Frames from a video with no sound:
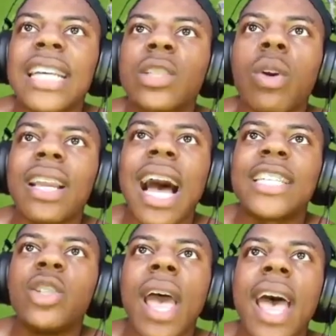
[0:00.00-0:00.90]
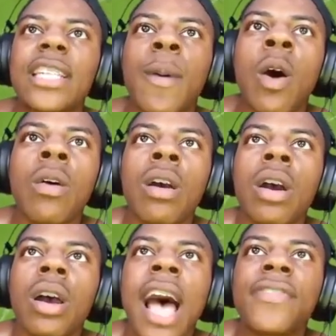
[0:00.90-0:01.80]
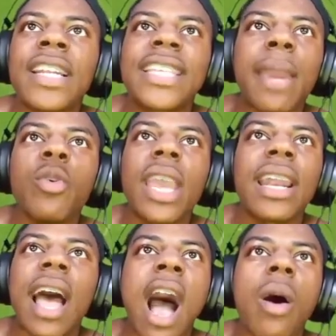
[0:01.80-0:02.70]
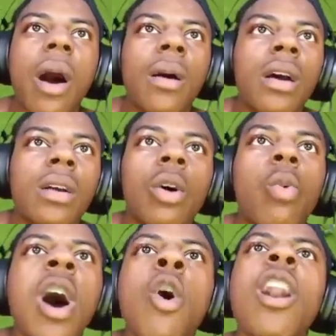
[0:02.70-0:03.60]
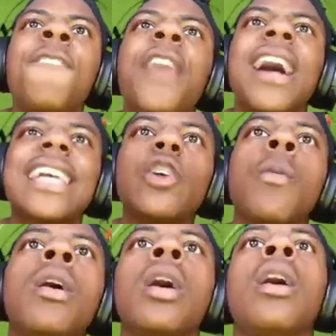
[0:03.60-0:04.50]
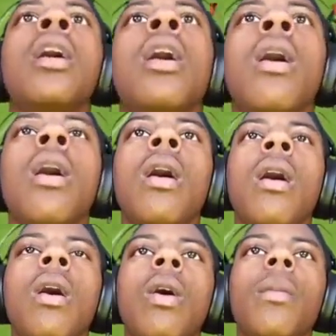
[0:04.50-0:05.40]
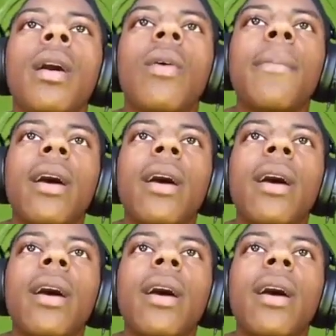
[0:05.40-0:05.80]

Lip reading: swear to God, you ass, bro. After this game, you getting out. What the fuck is you? What are